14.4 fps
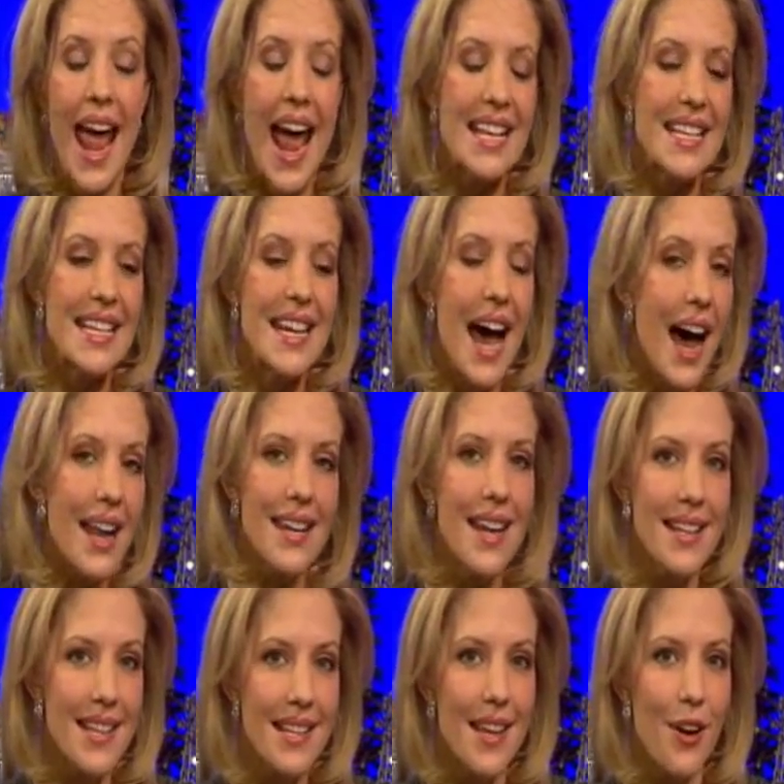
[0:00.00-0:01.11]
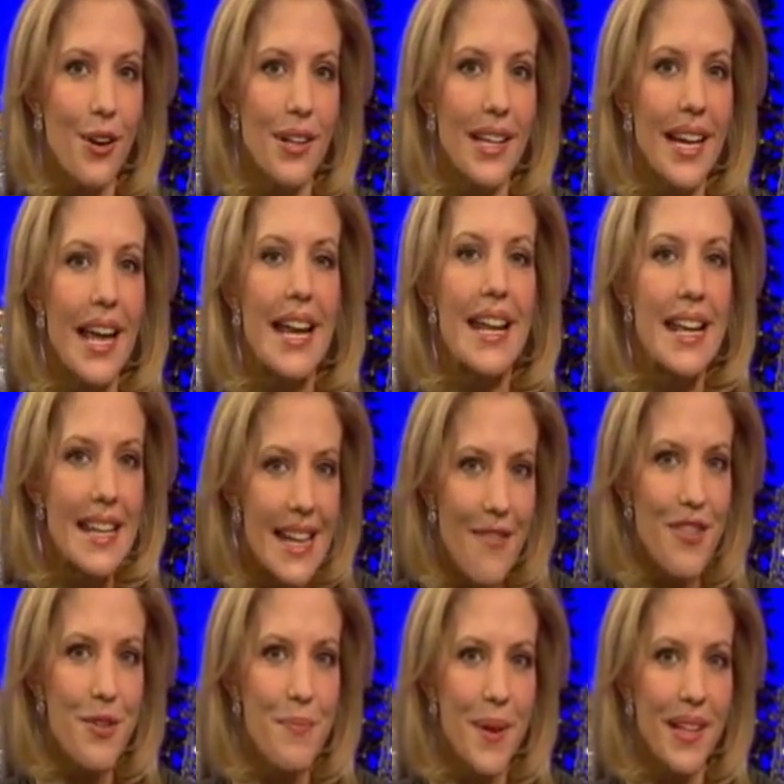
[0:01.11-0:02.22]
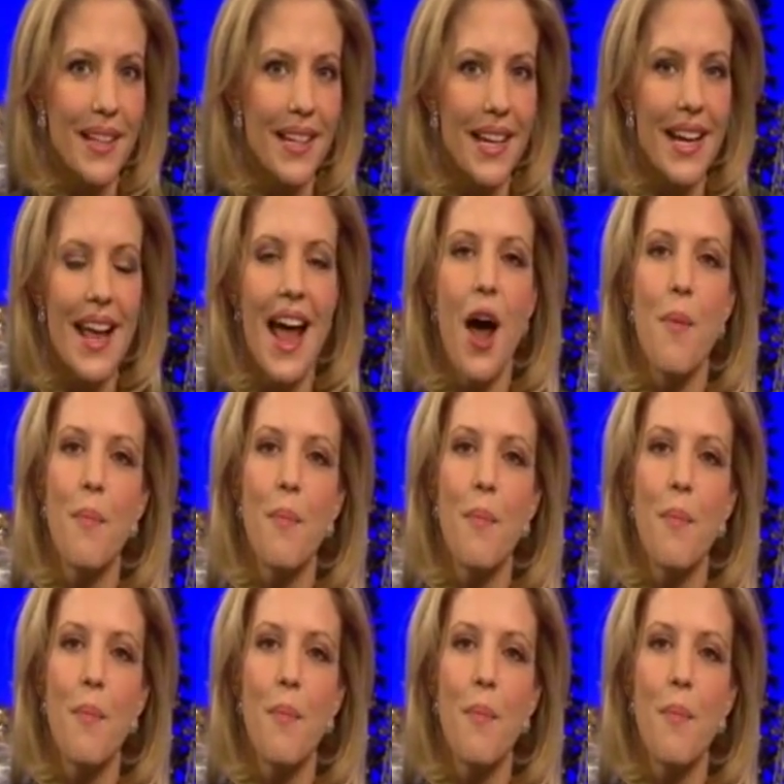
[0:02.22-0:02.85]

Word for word: as not necessarily an inevitability,